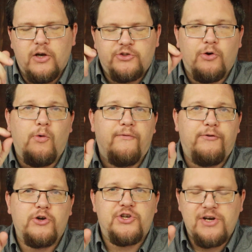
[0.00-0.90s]
So
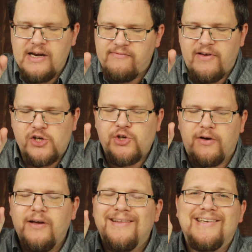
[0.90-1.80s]
first you need
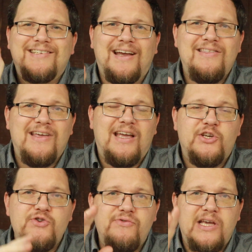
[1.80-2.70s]
vision. The second thing
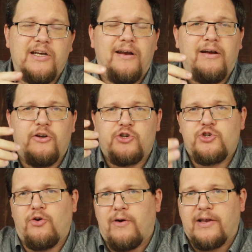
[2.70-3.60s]
is you need an
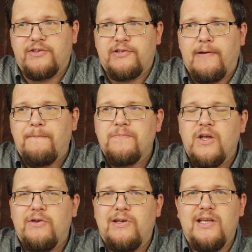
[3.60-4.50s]
assurance.
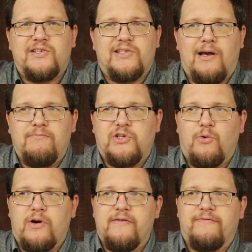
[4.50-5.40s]
You need some
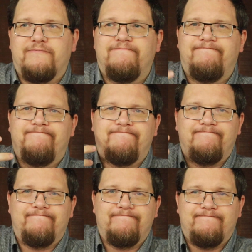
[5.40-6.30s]
sort of
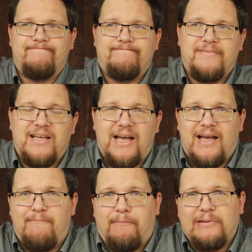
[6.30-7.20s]

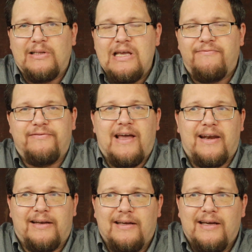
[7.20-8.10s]
belief
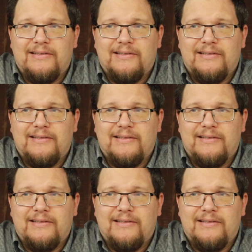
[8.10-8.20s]
that